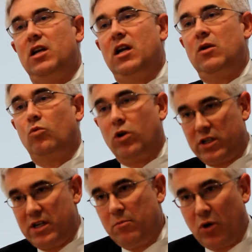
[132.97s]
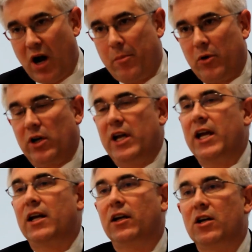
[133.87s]
it works
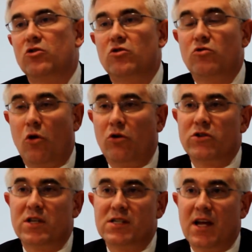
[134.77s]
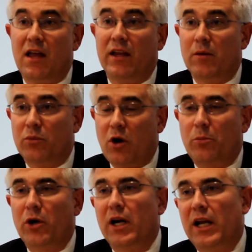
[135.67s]
improperly and controls the cell
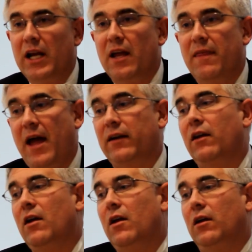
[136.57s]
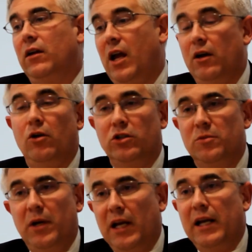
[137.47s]
inappropriately, and that can
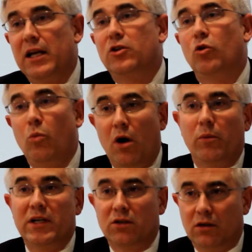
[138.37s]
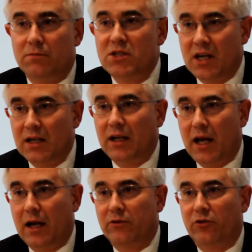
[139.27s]
ultimately lead to what we term skin
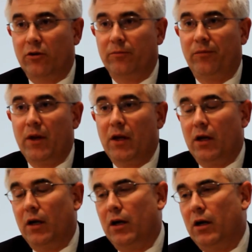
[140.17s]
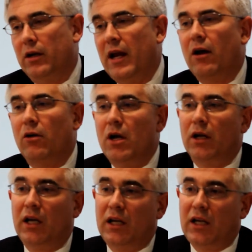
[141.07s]
cancer. Now,
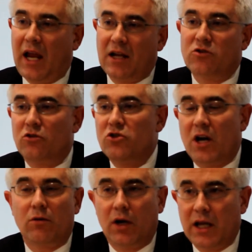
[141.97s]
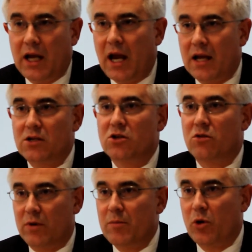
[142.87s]
cancer generally has
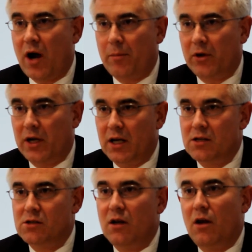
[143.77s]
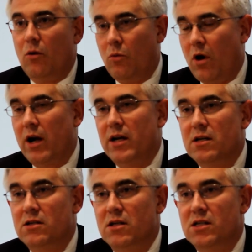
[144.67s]
three properties. One
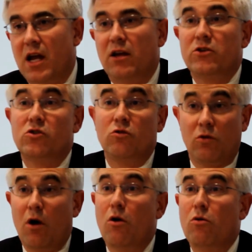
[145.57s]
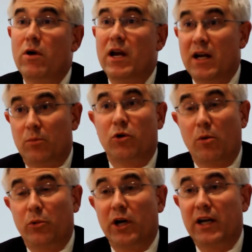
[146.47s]
is the cells grow
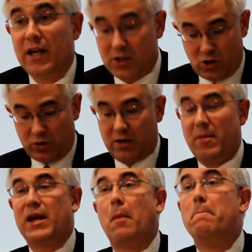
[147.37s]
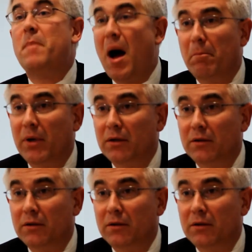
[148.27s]
inappropriately and so can make a bump